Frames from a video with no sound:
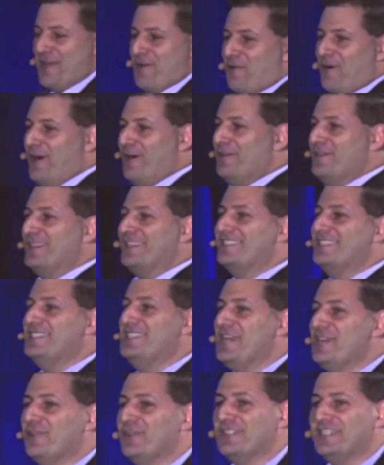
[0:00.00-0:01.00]
Well, the
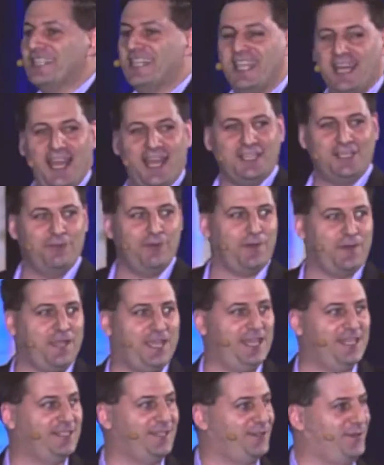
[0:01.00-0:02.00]
secret to connecting with
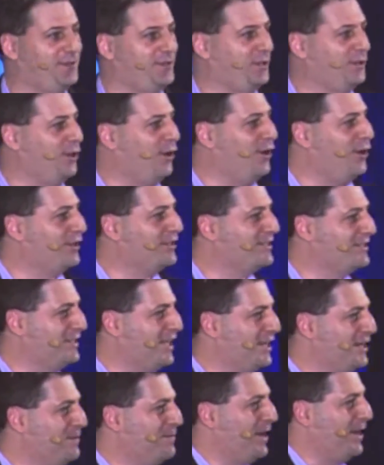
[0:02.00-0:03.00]
kids, this is a long
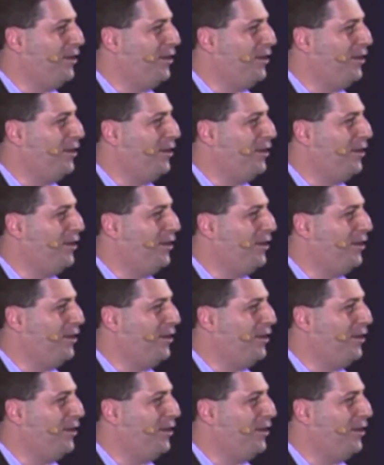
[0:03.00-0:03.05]
study by